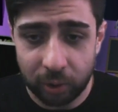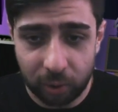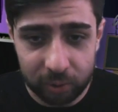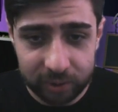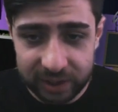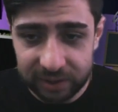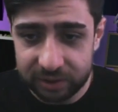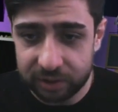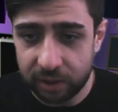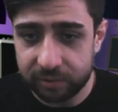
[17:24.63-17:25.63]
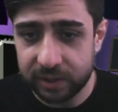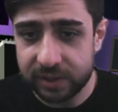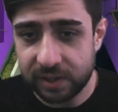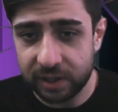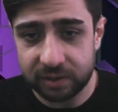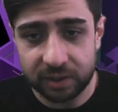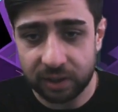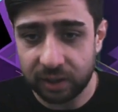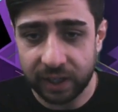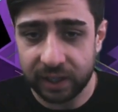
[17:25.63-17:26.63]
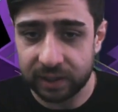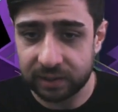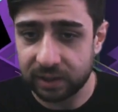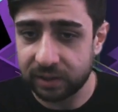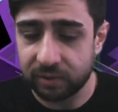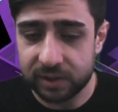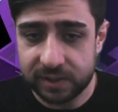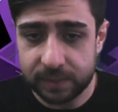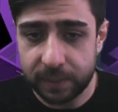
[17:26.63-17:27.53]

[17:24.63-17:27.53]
owner loved this idea, and it was